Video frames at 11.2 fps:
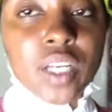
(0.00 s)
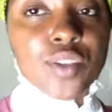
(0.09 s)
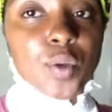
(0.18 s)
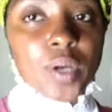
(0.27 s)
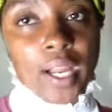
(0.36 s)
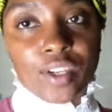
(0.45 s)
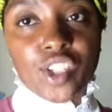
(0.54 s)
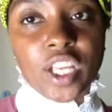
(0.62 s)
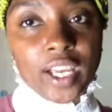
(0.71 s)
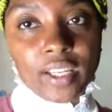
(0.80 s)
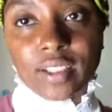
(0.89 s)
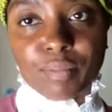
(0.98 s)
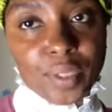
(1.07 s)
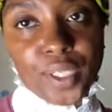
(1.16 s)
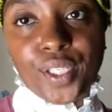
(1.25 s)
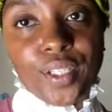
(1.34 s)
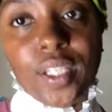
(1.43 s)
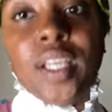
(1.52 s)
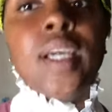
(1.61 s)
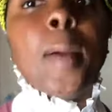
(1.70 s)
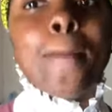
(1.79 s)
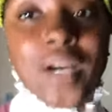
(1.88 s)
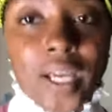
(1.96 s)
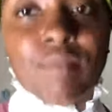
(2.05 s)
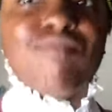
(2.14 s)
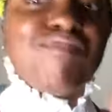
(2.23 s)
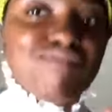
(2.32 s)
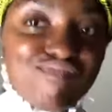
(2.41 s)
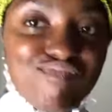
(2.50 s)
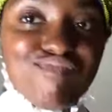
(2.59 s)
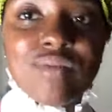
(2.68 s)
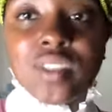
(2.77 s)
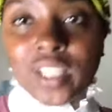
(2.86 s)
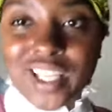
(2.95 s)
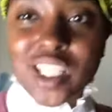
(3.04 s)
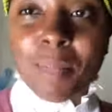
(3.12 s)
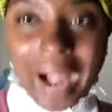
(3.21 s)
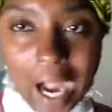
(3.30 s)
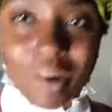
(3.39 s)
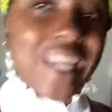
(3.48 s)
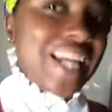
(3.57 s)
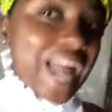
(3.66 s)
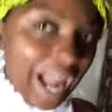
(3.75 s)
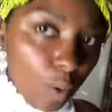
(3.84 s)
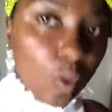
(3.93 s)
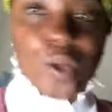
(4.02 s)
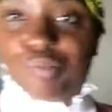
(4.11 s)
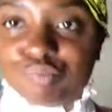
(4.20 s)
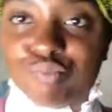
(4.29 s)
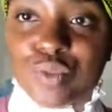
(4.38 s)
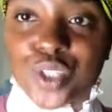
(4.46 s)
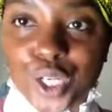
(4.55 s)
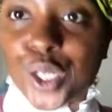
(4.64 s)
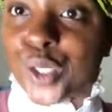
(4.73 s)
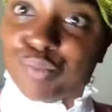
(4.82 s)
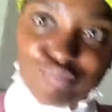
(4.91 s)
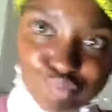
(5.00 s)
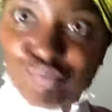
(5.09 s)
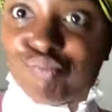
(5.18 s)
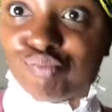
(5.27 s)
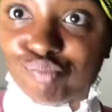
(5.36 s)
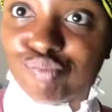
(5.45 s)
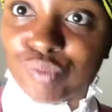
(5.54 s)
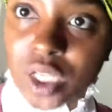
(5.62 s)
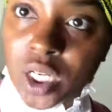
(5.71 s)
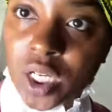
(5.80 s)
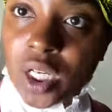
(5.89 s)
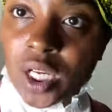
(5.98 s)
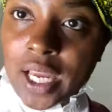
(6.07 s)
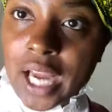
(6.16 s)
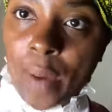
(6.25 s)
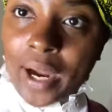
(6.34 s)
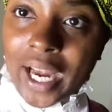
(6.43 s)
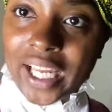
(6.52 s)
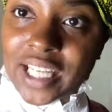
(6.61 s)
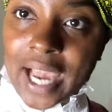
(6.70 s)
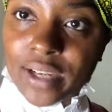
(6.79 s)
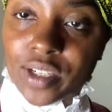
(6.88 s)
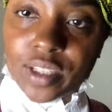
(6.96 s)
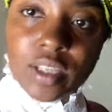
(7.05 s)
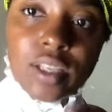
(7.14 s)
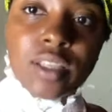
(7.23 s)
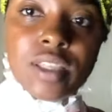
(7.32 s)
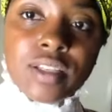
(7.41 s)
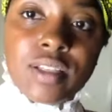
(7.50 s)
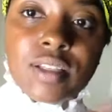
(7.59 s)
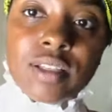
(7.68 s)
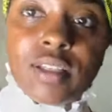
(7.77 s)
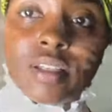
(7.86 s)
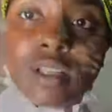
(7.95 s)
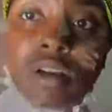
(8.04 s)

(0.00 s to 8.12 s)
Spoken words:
so she had to pee. But it's about an hour. So Now I gotta attach this to the